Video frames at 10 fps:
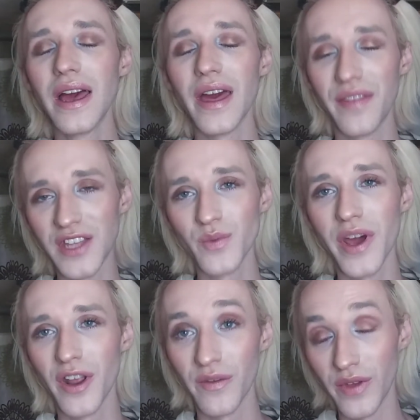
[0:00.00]
And that's
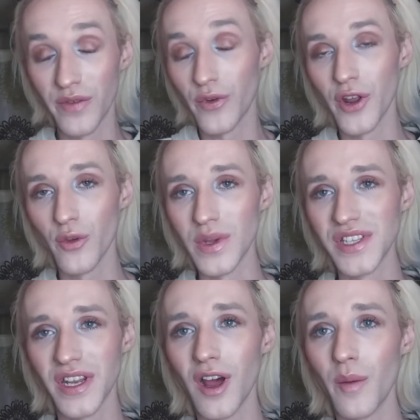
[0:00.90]
why, for another
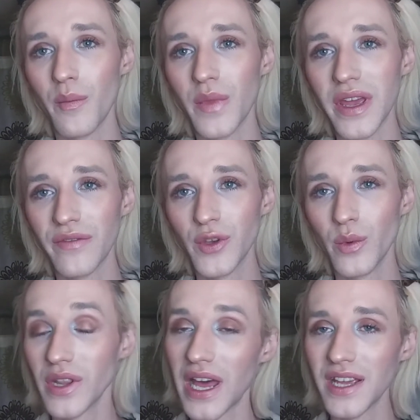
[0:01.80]
reason, if you
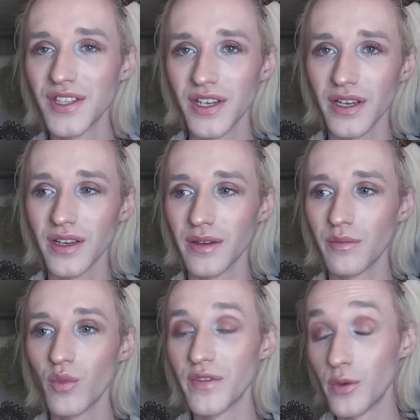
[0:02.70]
want to
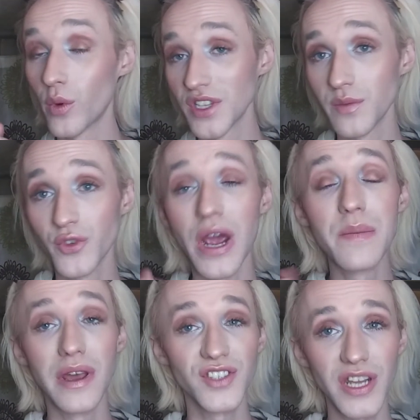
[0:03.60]
subscribe,
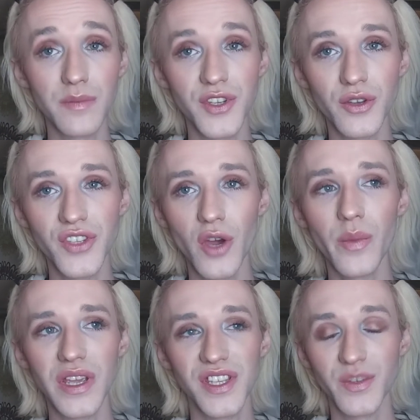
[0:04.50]
now's the time to do so,
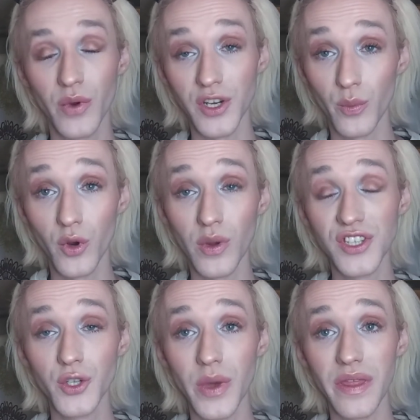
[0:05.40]
because we're going to
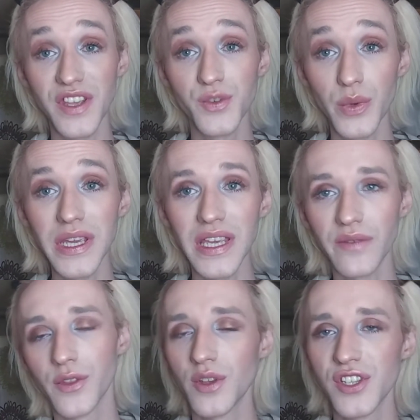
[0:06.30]
do it this week,
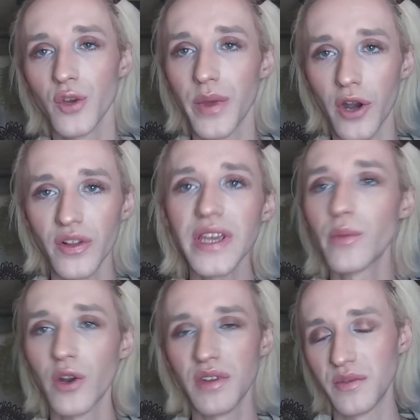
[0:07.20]
even though it's a little bit early,
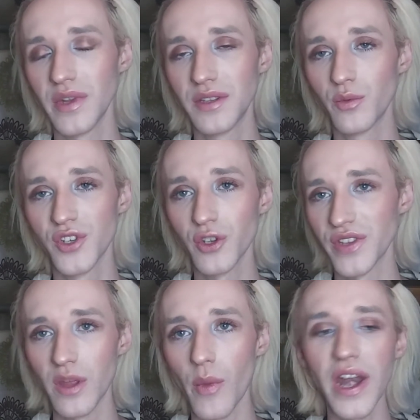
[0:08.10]
but we're still
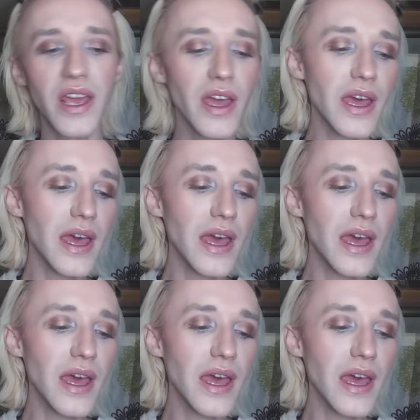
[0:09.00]
celebrating,